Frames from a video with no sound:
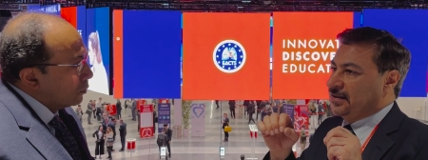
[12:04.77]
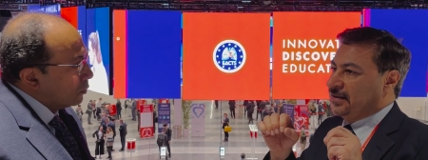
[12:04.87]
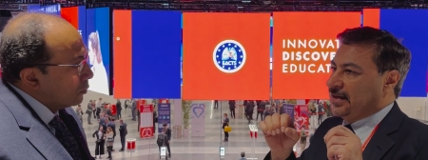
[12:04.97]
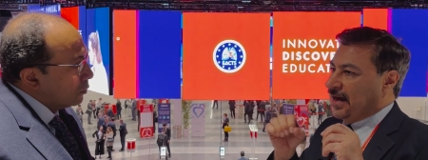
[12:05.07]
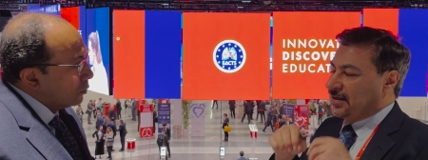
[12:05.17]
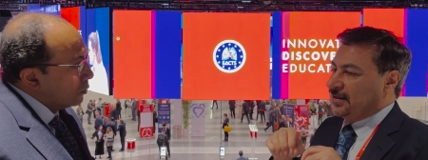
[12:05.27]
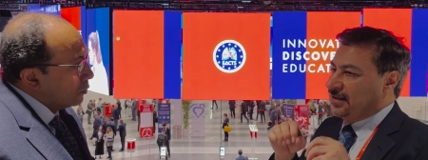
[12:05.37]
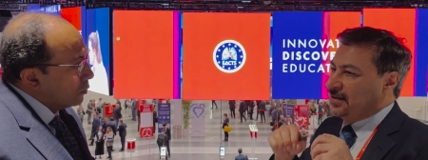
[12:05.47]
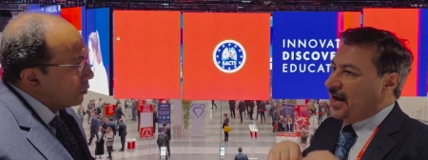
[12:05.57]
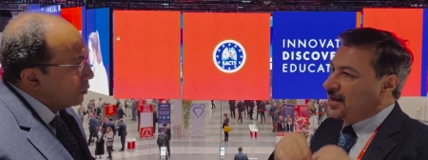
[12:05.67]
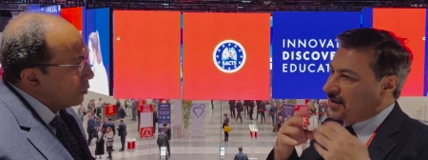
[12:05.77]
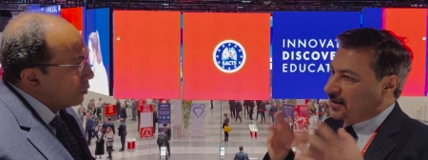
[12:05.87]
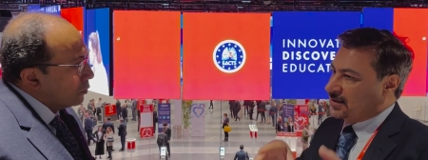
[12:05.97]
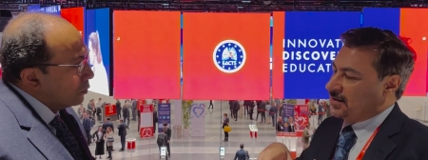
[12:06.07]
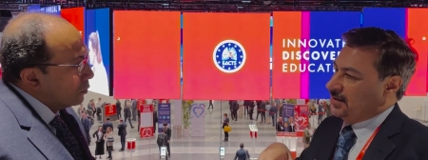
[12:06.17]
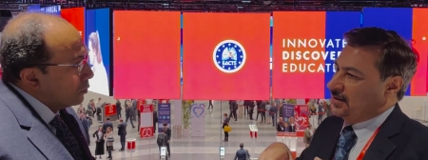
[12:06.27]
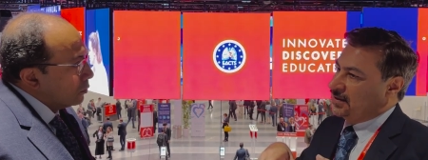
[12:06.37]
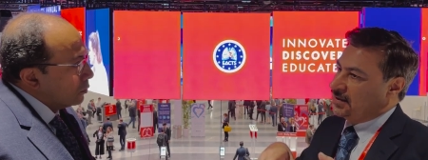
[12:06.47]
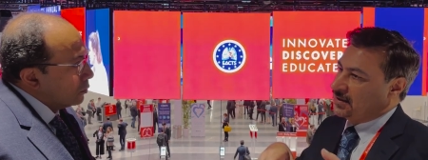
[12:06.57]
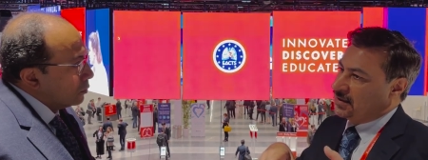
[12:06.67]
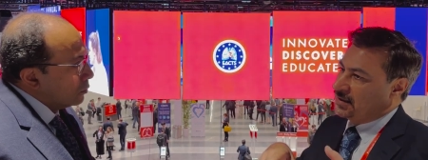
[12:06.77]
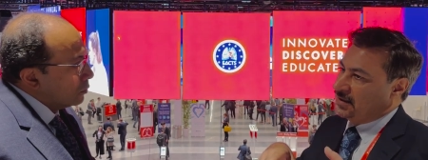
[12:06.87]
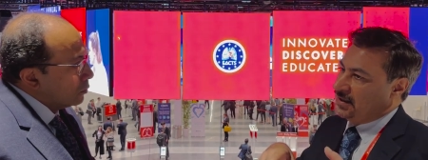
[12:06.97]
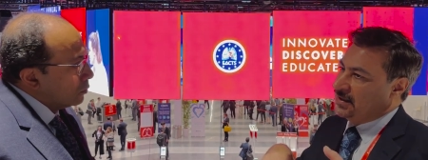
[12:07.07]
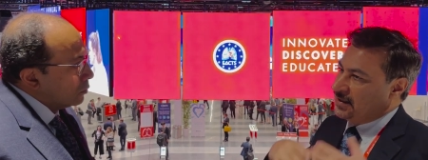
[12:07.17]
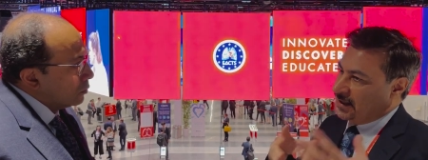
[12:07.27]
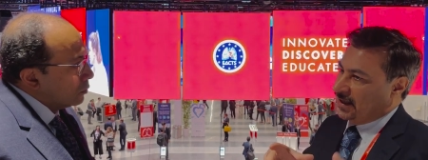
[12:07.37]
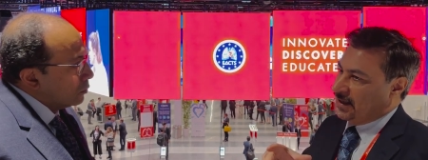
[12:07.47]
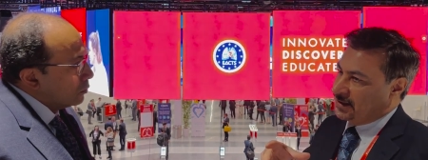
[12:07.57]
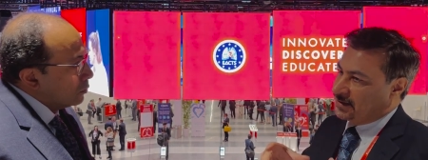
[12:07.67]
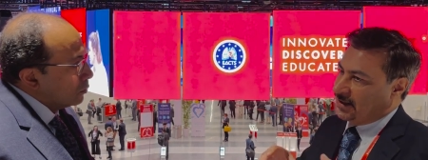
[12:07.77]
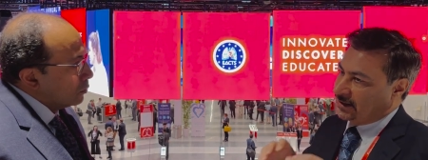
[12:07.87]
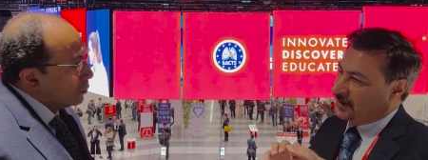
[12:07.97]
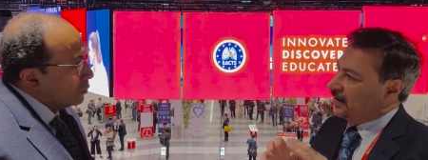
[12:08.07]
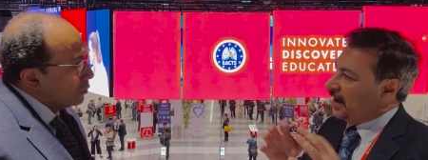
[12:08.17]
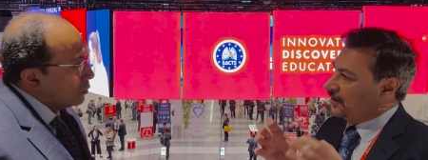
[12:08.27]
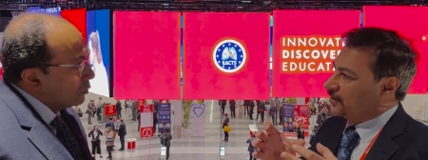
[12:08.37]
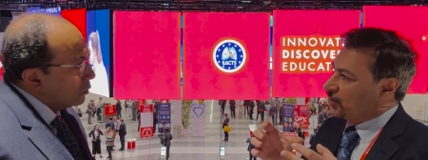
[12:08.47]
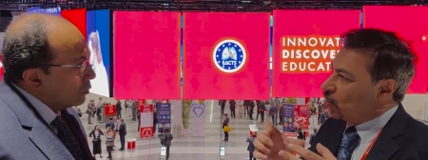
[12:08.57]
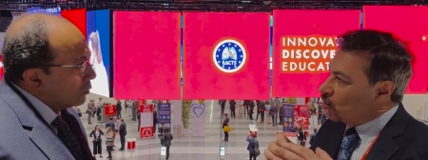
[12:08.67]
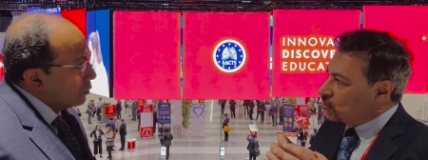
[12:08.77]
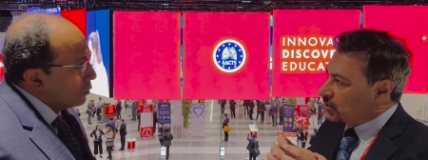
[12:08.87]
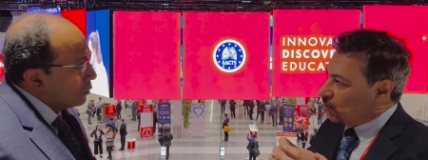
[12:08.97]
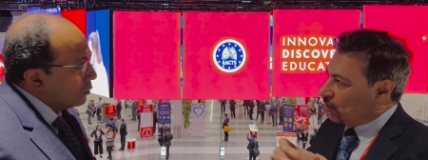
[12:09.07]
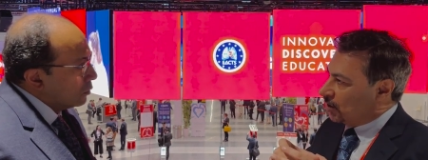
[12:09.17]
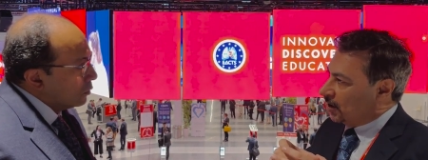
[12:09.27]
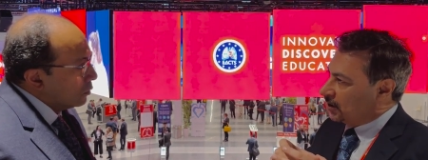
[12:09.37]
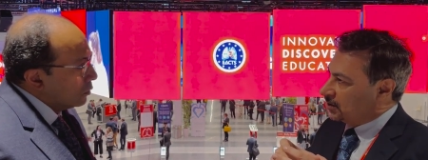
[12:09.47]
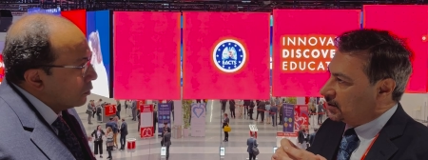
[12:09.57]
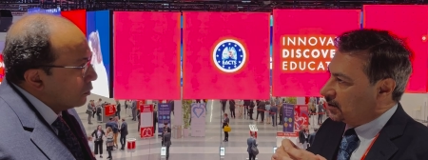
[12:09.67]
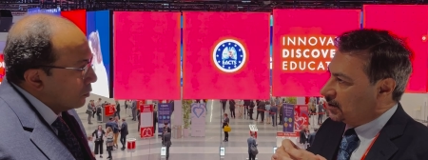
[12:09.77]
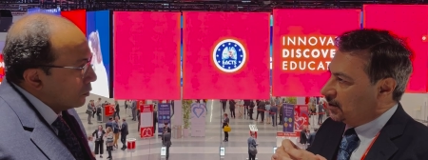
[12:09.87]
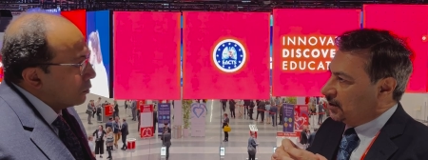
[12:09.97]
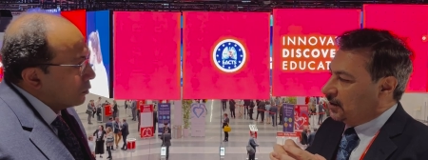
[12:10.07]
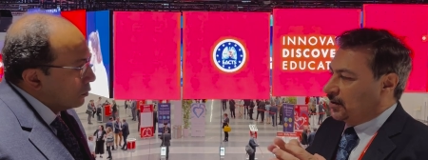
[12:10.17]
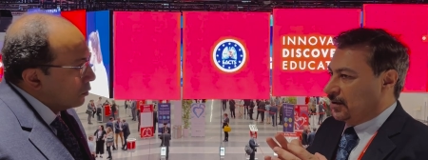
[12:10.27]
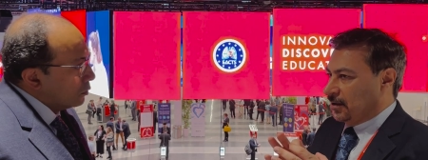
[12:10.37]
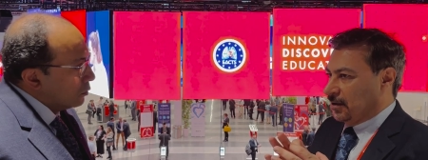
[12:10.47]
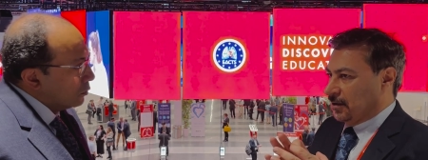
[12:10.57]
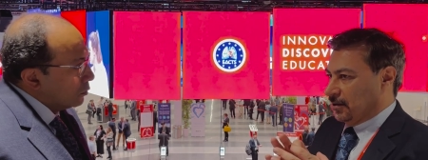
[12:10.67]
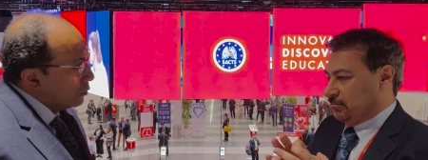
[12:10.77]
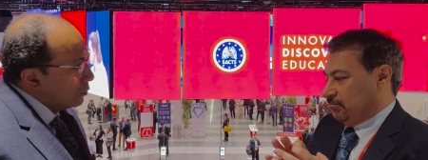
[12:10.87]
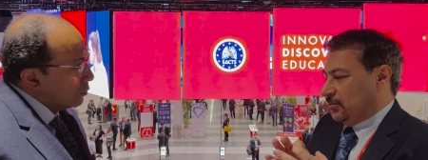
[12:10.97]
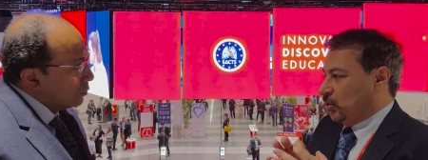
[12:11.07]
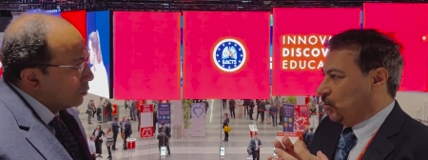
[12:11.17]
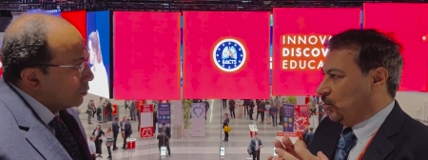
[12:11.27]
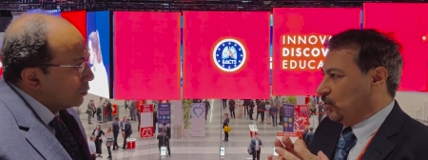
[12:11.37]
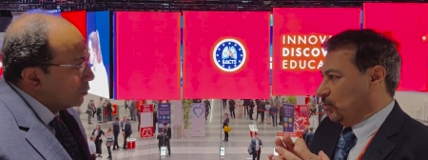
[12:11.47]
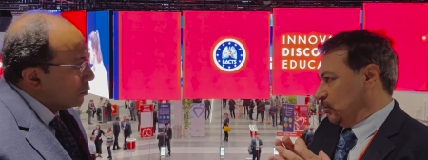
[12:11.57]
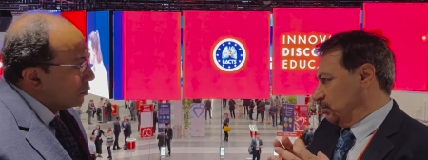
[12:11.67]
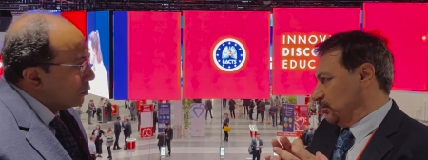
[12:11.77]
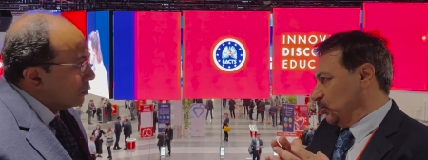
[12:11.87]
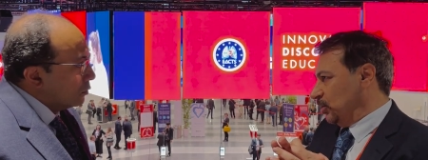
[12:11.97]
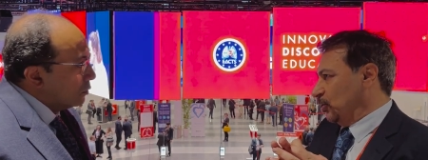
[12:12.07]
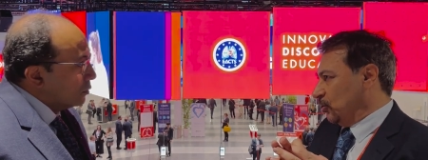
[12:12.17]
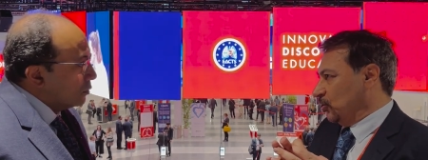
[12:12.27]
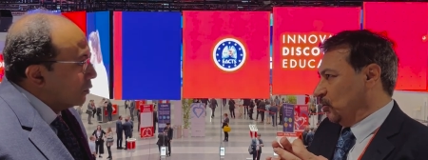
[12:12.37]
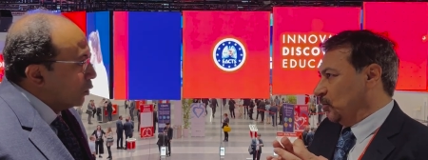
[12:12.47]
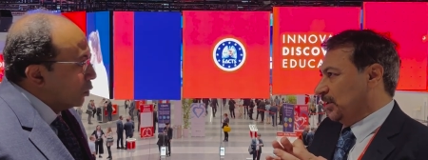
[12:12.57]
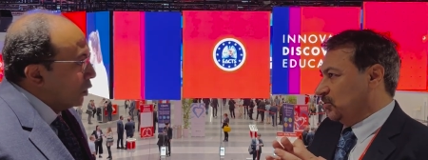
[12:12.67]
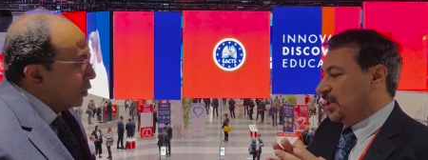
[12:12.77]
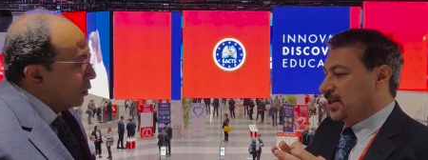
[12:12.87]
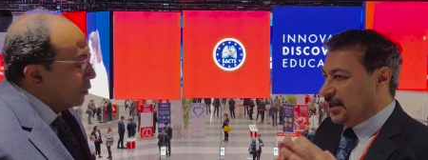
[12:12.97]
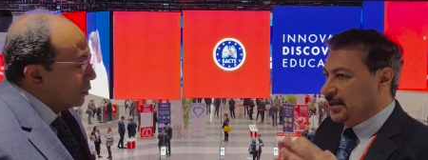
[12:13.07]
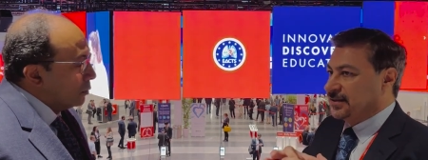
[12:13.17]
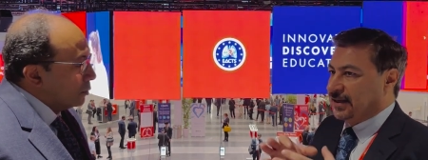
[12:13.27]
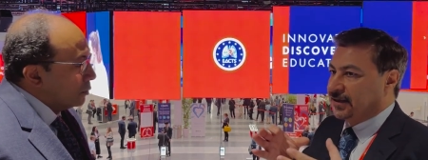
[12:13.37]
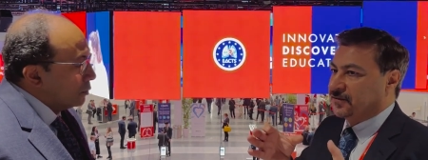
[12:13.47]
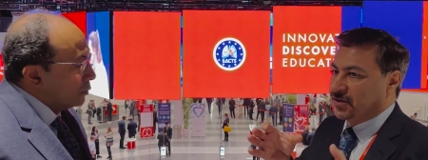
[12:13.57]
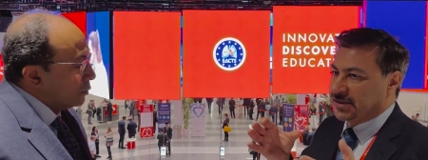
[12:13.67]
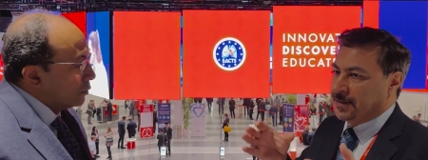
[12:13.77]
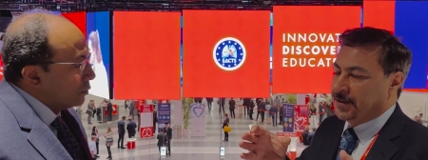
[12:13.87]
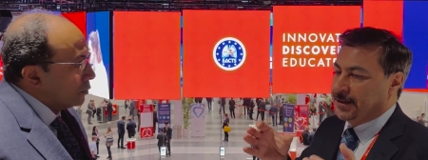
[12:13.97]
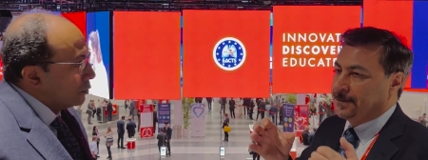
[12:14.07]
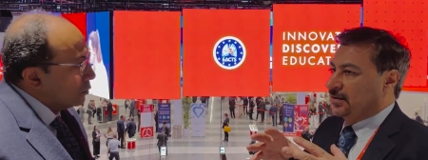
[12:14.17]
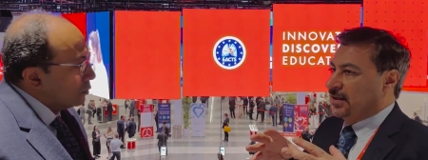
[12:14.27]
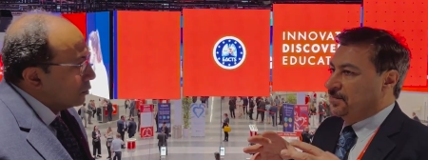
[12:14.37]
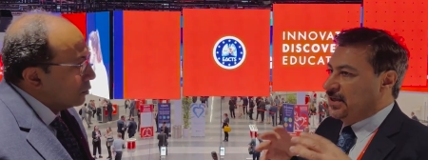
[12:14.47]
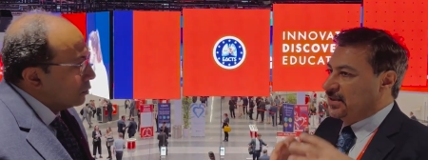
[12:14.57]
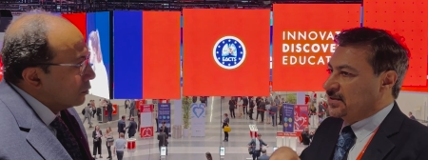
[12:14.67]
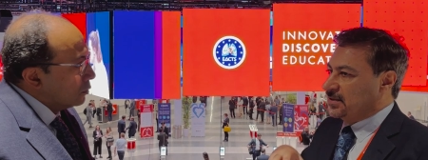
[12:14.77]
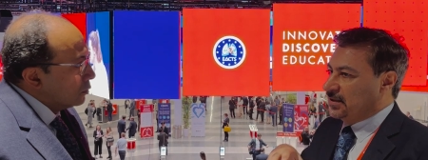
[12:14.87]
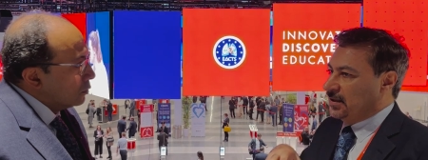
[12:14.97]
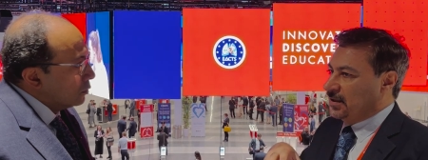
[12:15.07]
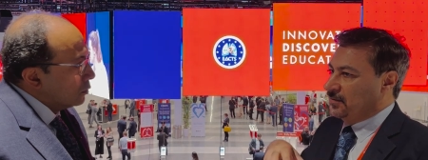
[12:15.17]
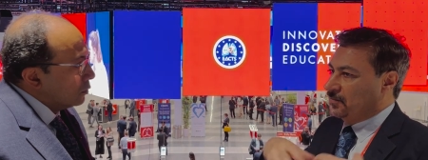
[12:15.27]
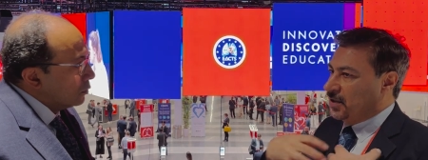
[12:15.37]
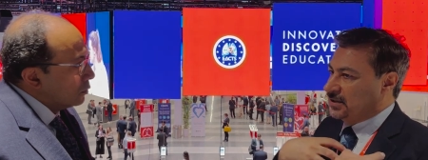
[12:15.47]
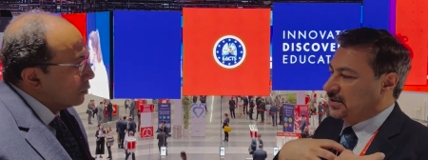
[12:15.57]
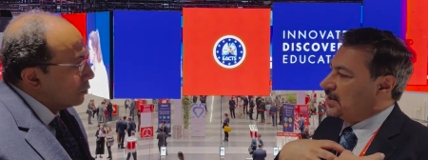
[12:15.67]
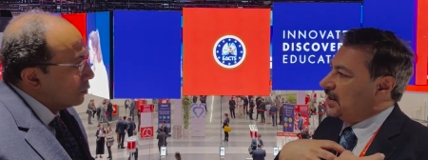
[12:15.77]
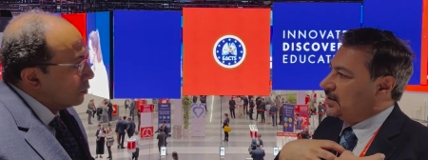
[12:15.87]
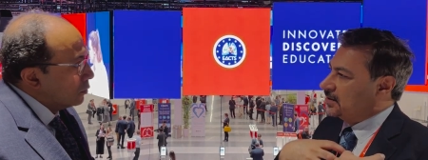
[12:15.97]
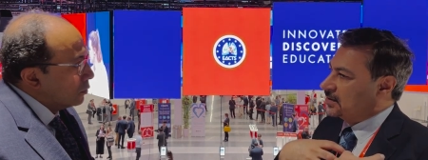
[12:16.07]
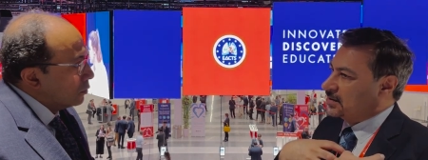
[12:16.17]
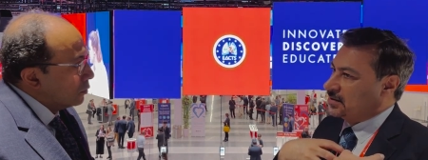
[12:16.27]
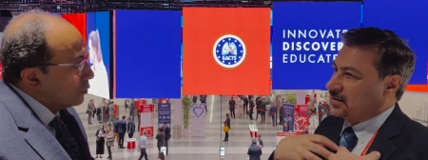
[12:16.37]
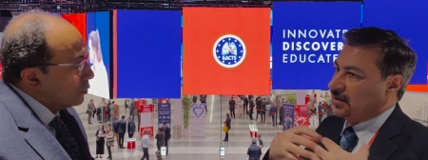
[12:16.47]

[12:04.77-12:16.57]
Speaker 1: can indirectly indicate that the valve grows or not. Uh, we don't know, but we think that, for example, the mean body size